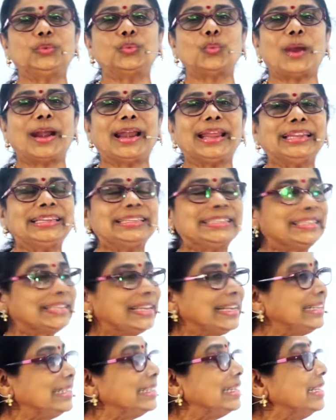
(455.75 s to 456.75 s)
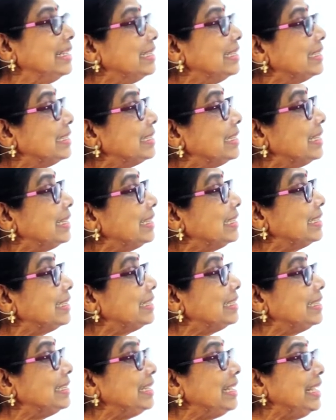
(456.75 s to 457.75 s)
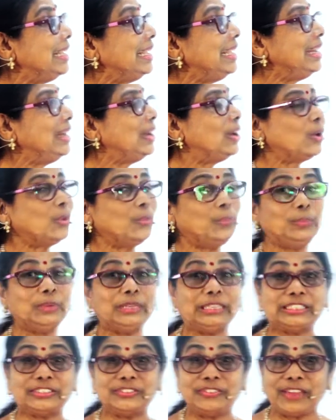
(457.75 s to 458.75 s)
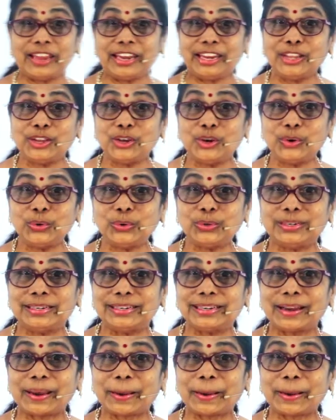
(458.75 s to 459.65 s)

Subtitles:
1 and 6, 16 rupees. Very good.